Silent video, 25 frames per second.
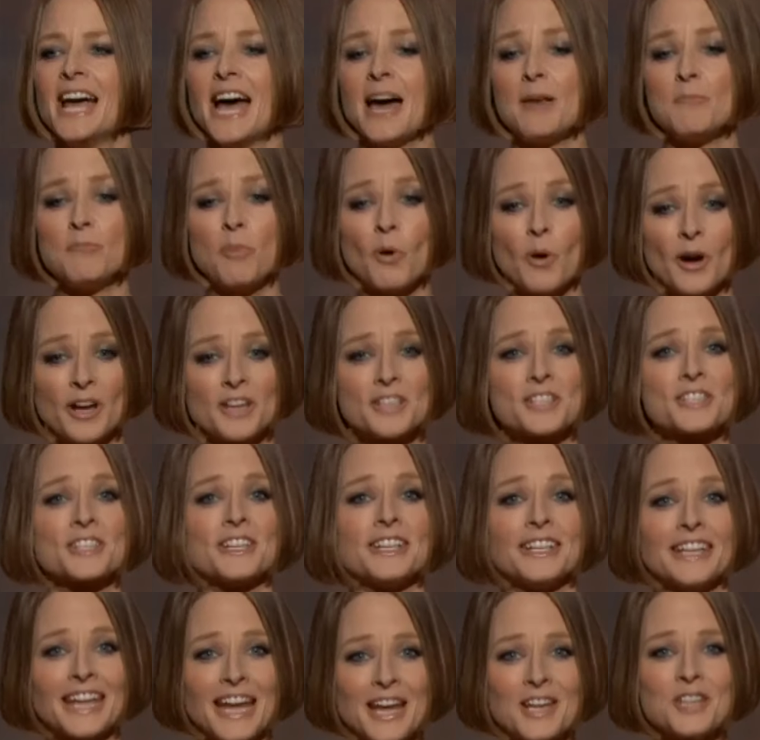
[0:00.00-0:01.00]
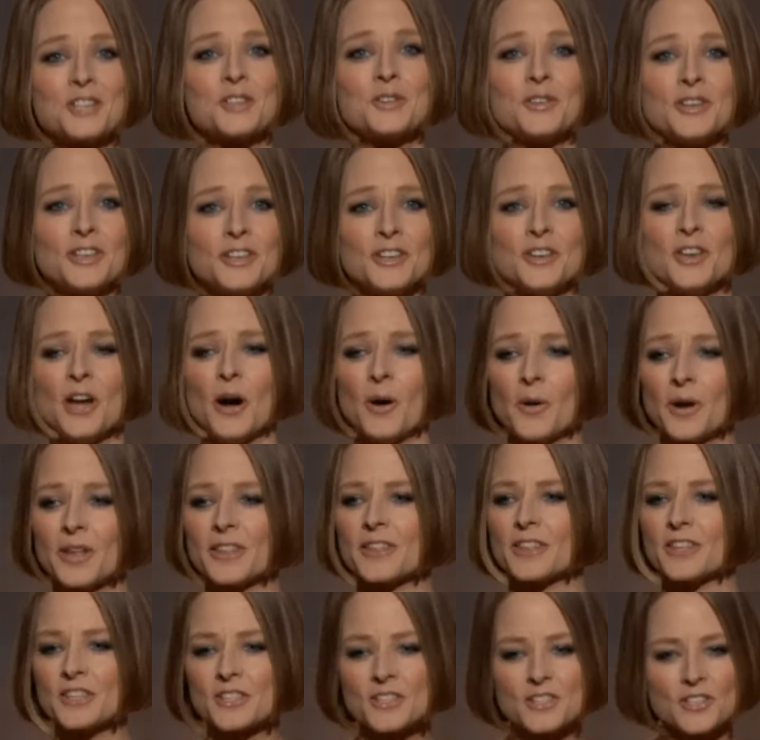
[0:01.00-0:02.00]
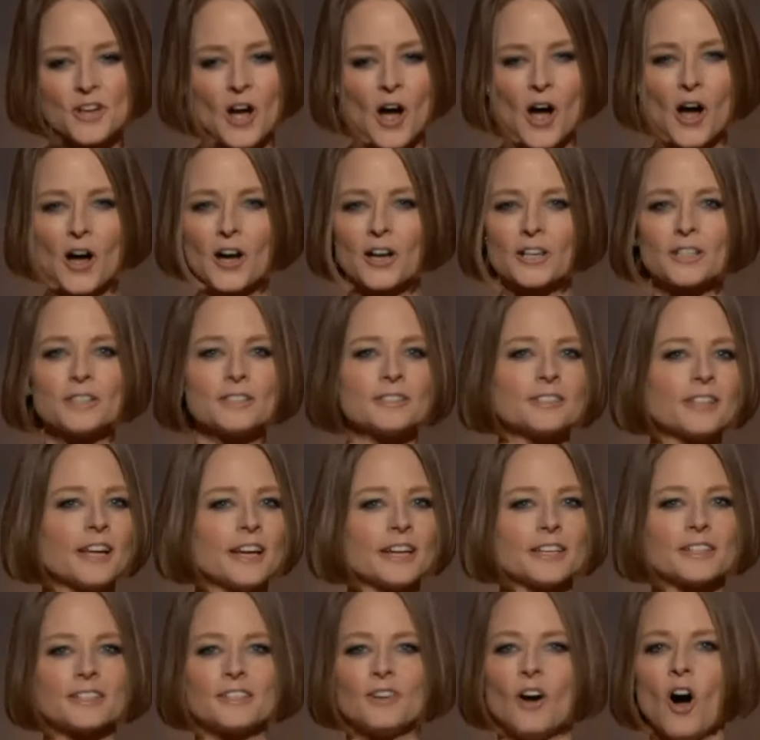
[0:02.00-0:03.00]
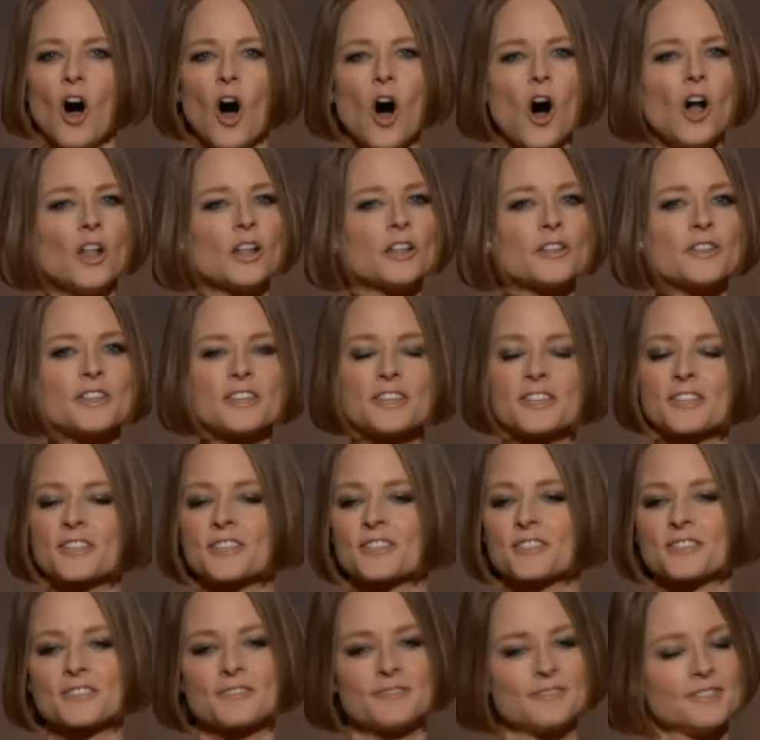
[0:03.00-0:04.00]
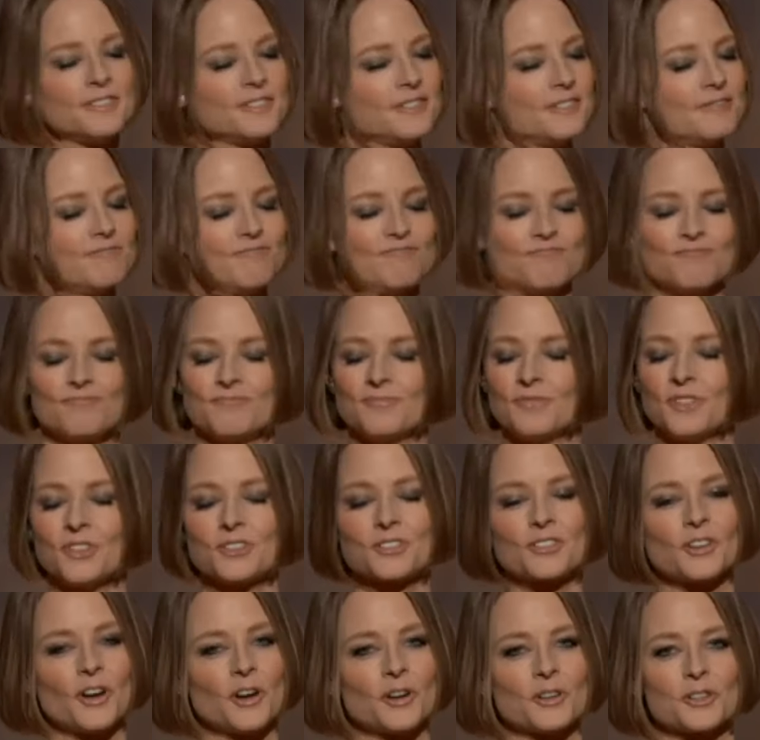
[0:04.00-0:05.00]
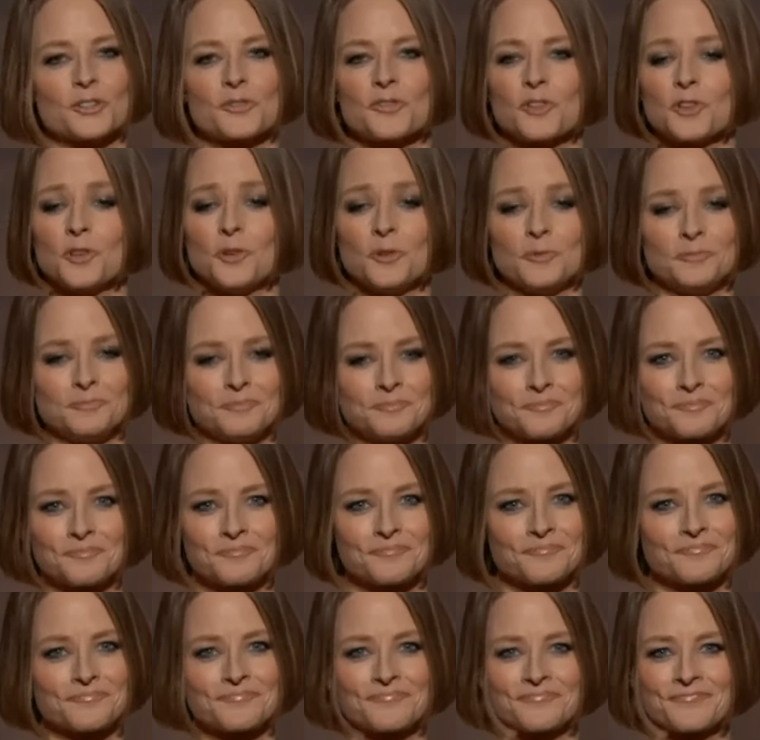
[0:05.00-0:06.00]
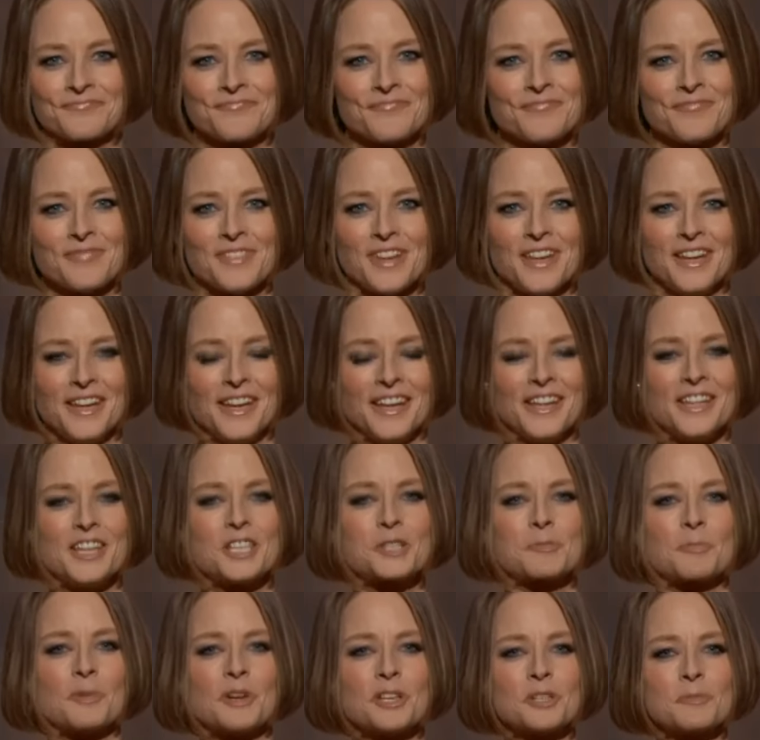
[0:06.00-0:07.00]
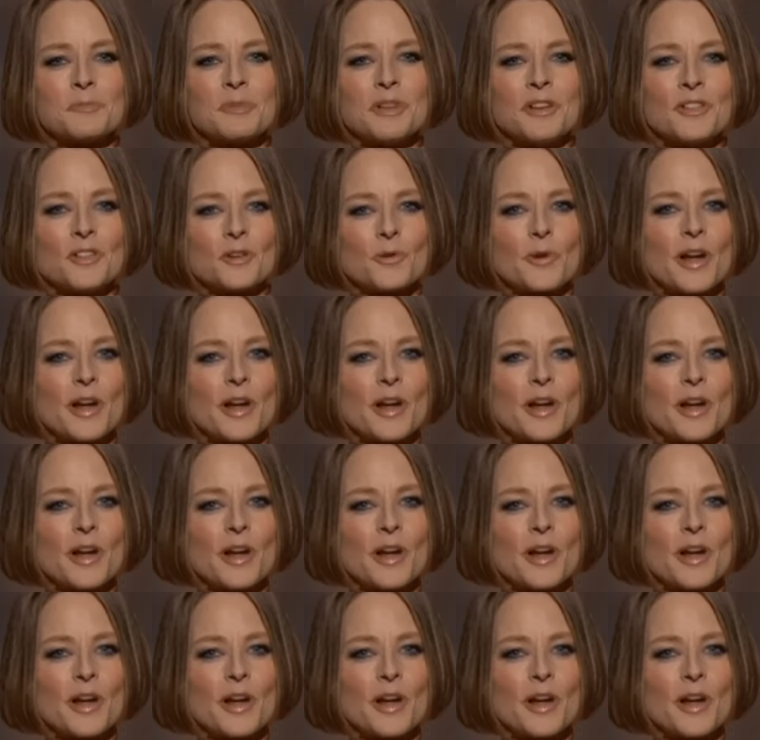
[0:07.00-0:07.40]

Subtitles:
And boys, in case you didn't know it, this song, like all of this, this song is for you. This brings me to the